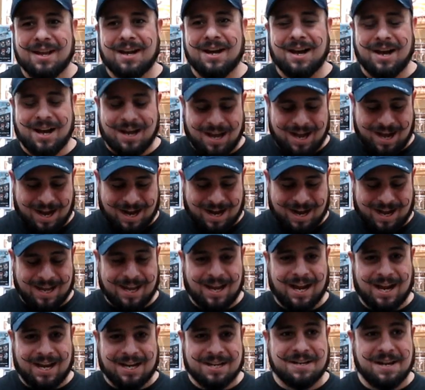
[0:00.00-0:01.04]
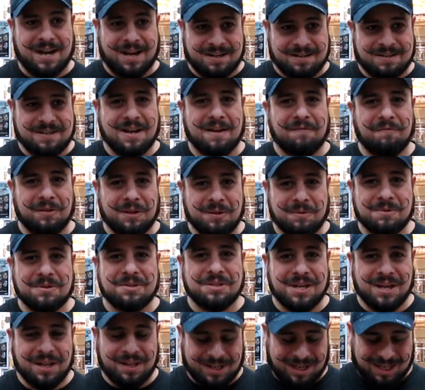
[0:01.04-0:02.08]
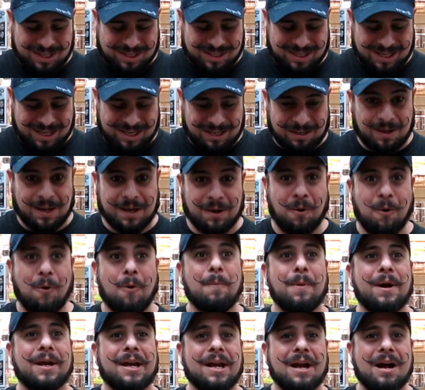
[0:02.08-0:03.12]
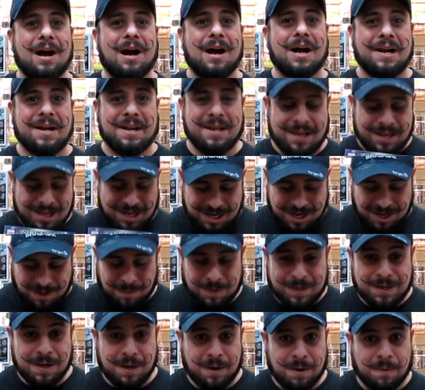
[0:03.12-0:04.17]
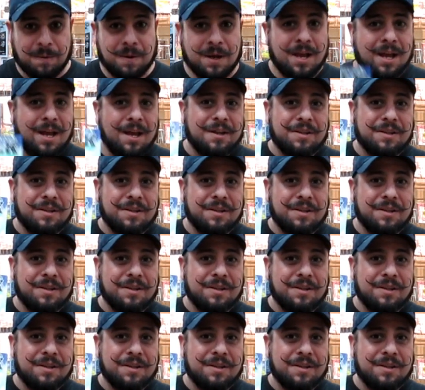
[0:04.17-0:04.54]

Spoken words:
I definitely was yelling at the end like, oh my god, here we go.